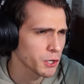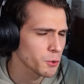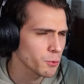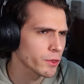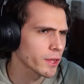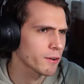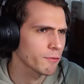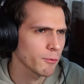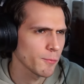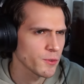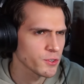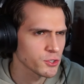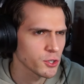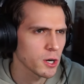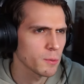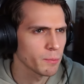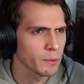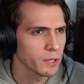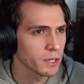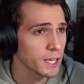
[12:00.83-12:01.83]
I knew that from the
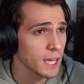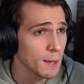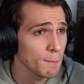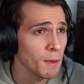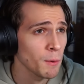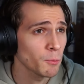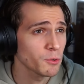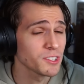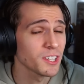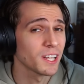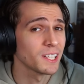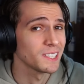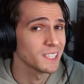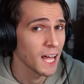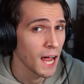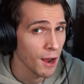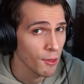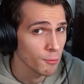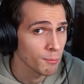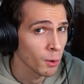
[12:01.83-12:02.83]
start, but Kingpin was in a
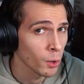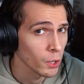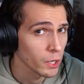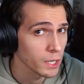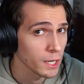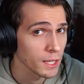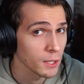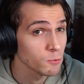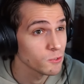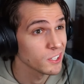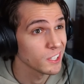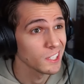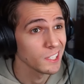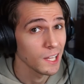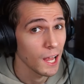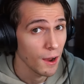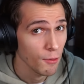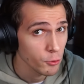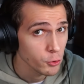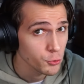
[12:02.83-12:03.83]
lot of the marketing. He was in a
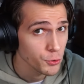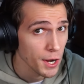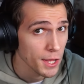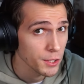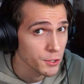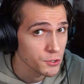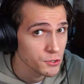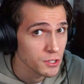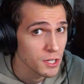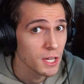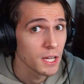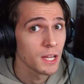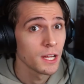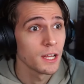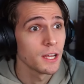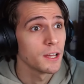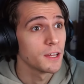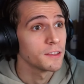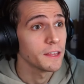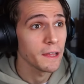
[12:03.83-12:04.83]
lot of the trailers.
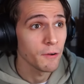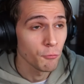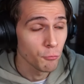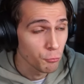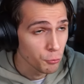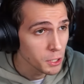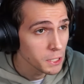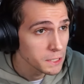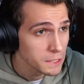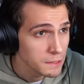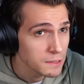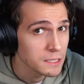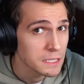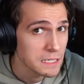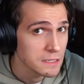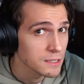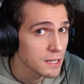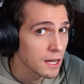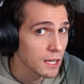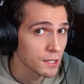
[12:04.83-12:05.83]
They really
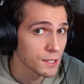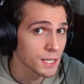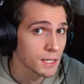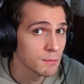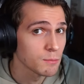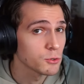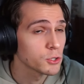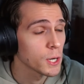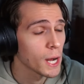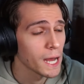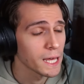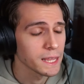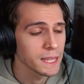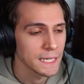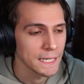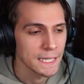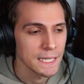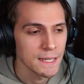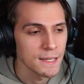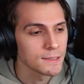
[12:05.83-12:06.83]
teased the hell out of him, so I
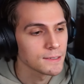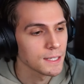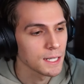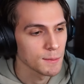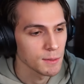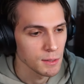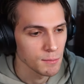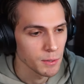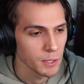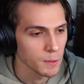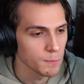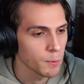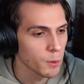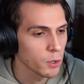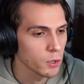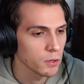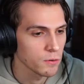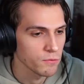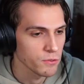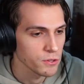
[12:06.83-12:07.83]
think he is going to be a bigger
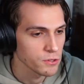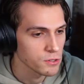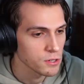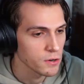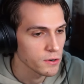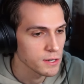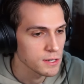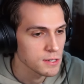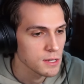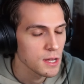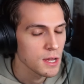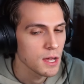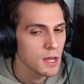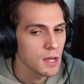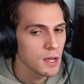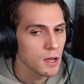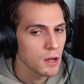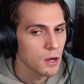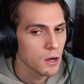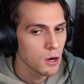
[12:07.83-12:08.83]
part of the series.
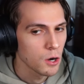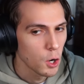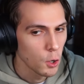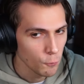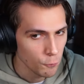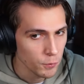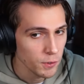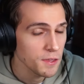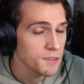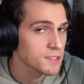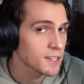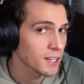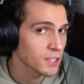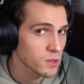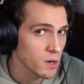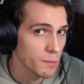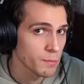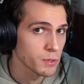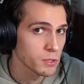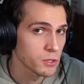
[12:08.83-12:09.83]
Hopefully in the
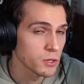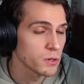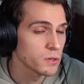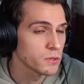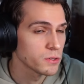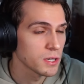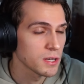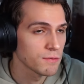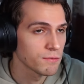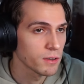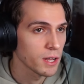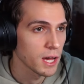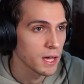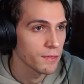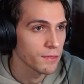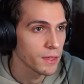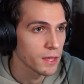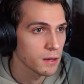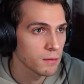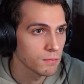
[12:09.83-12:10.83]
next two episodes. If
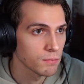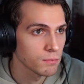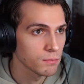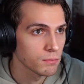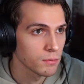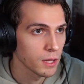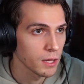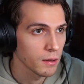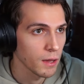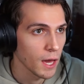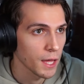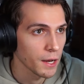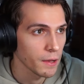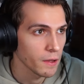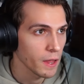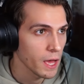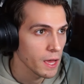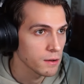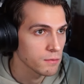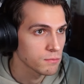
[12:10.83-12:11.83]
not, then they kind
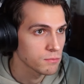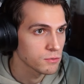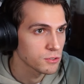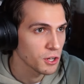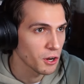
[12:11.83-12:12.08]
of lied.